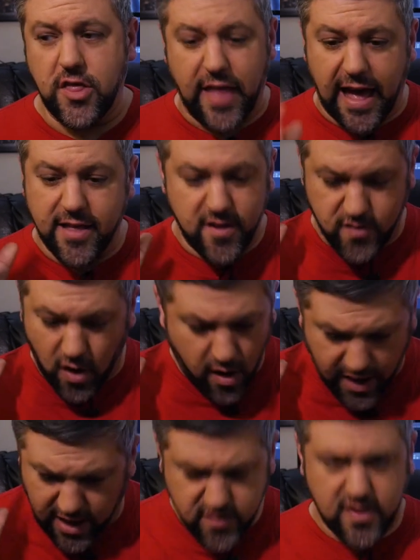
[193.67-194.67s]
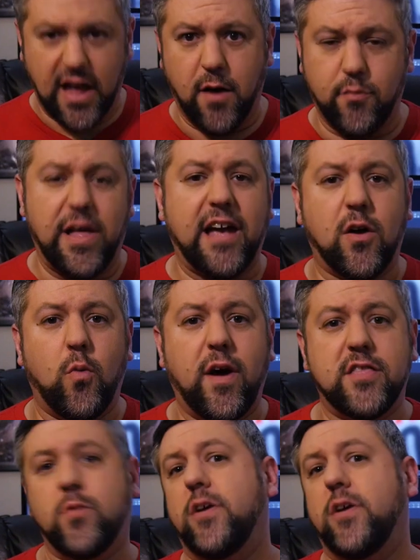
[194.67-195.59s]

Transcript: That is hands down black and white the